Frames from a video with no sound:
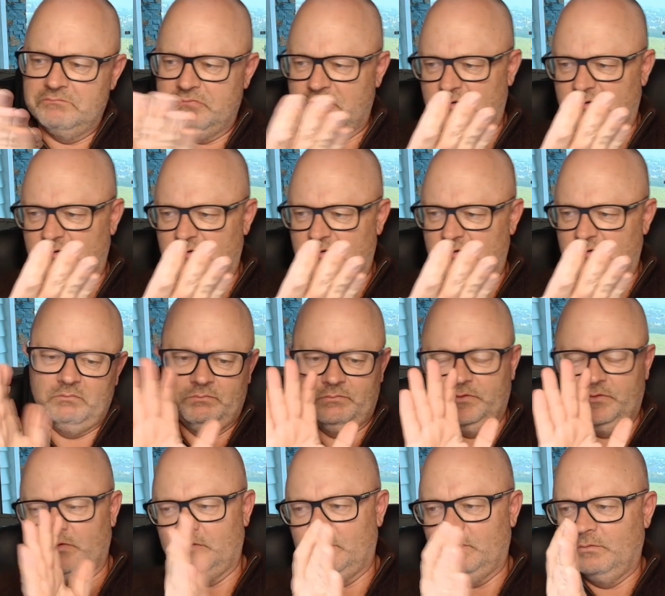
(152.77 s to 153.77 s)
prism
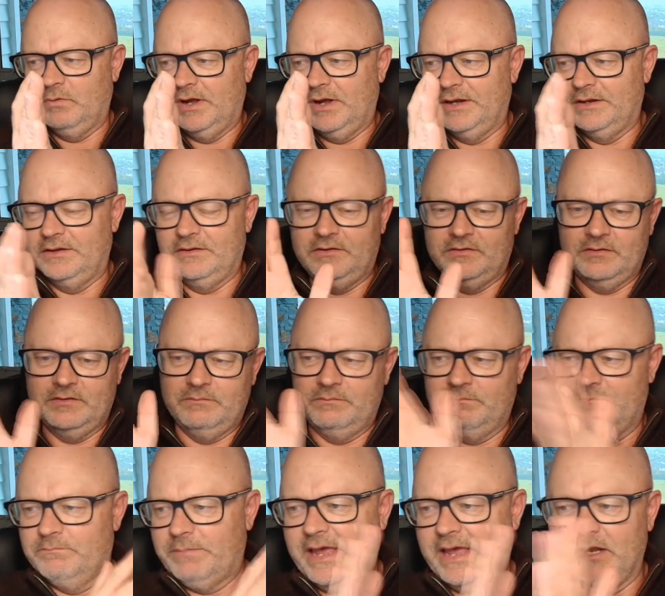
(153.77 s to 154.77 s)
sort of one, there's a
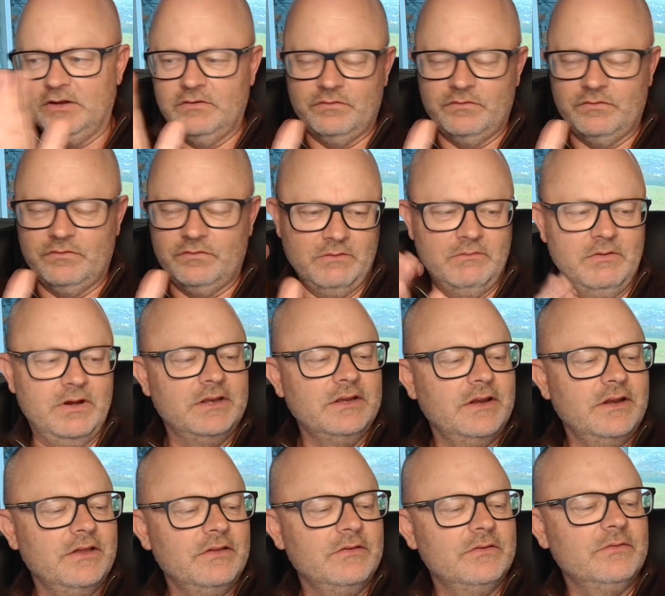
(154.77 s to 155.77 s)
page flipping one,
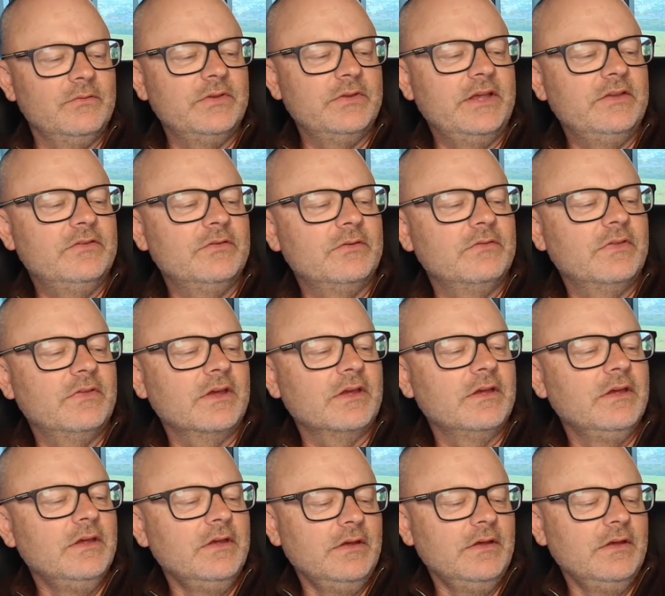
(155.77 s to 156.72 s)
you know, all that sort of thing.